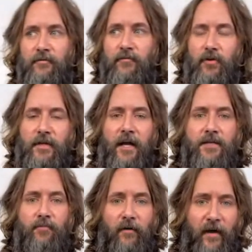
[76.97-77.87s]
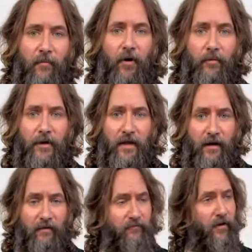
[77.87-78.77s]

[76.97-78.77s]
looked at as more like a barbering line